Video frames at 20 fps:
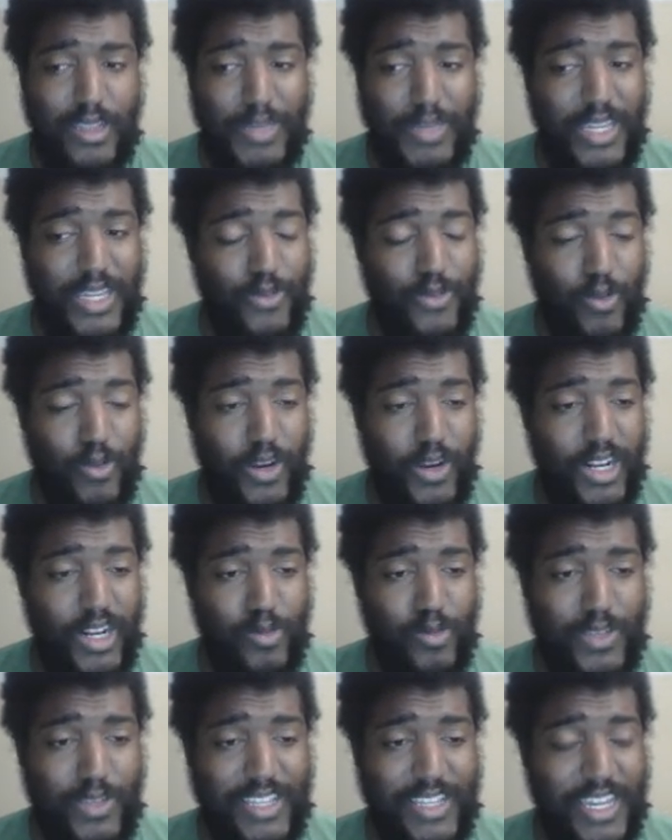the Beef
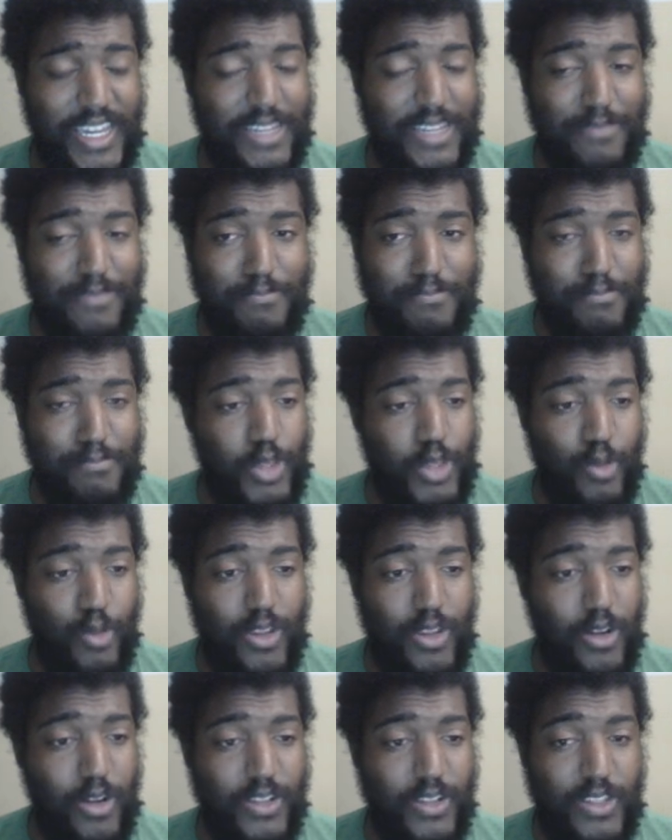Arena was like
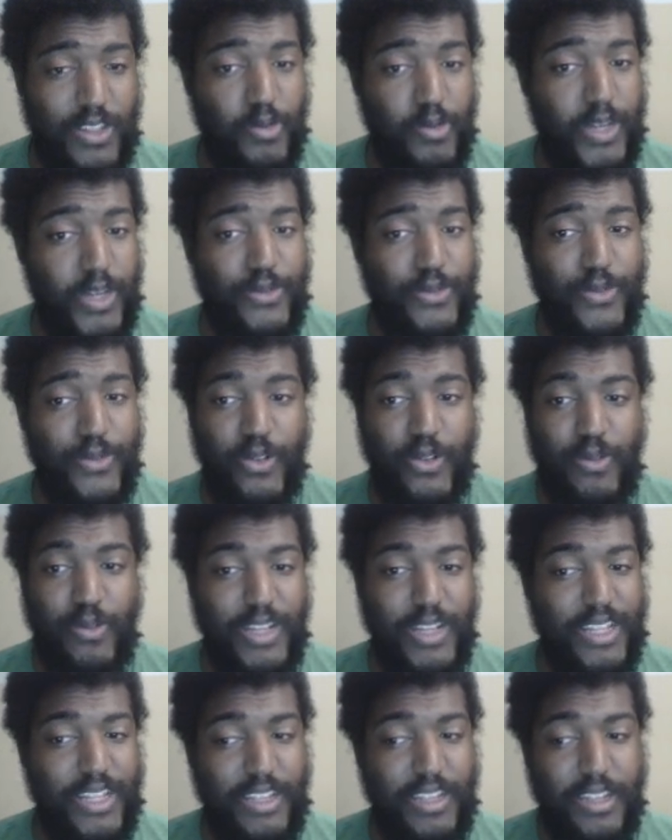two thirds the way
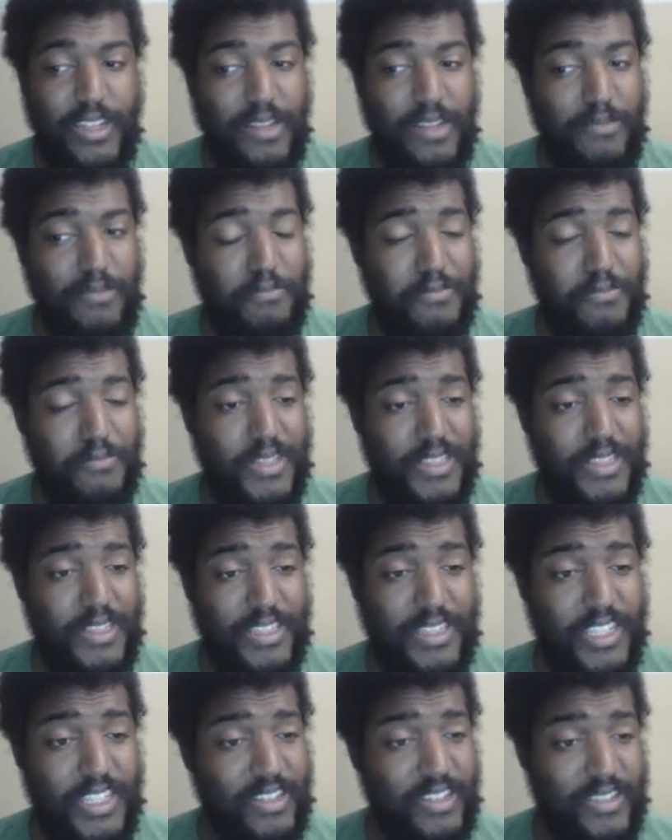full, but
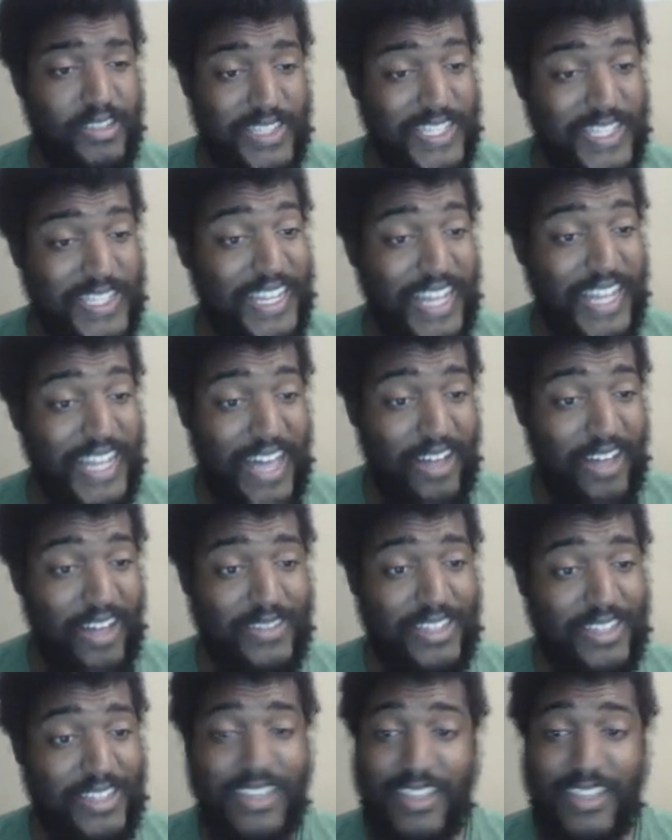still sell
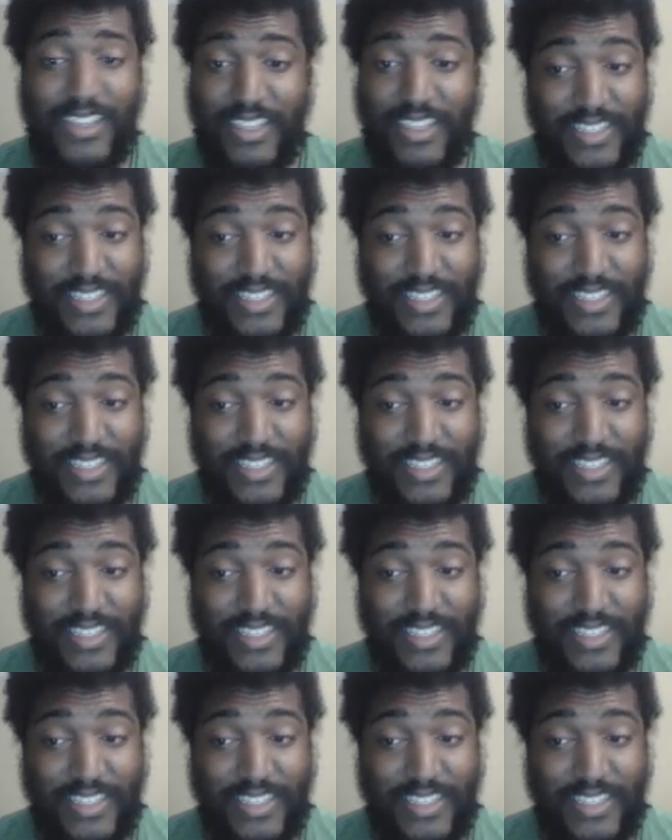out.